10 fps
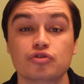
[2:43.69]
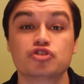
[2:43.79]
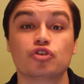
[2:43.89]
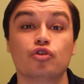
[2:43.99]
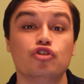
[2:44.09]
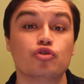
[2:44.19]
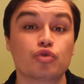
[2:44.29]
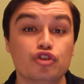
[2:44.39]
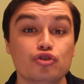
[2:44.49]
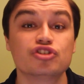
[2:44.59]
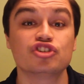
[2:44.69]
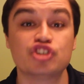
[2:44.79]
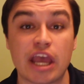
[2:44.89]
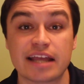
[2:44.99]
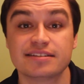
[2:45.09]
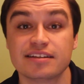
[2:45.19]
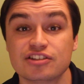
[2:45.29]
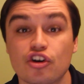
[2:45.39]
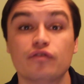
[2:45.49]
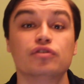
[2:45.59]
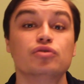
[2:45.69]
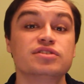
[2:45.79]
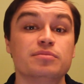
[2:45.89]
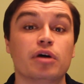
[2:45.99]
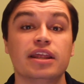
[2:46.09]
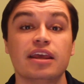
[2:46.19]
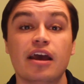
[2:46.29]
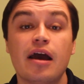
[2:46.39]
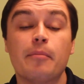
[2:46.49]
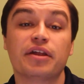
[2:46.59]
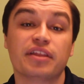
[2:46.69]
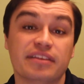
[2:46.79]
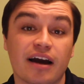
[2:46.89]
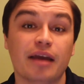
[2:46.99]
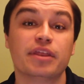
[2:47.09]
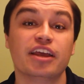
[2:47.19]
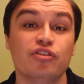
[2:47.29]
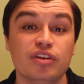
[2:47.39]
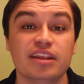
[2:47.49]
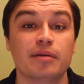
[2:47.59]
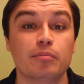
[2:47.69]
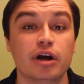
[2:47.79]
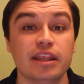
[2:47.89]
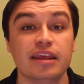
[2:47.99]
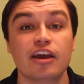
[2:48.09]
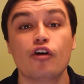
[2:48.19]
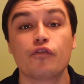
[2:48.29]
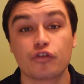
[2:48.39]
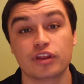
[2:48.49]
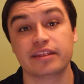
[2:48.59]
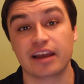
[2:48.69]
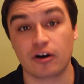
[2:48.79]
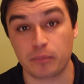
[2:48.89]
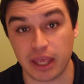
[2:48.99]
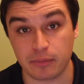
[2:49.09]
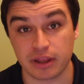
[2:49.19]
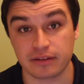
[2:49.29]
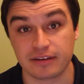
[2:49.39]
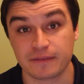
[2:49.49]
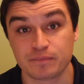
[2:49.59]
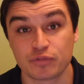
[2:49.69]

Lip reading: so you reduce the chances of losing money by the time that you need that money for that down payment.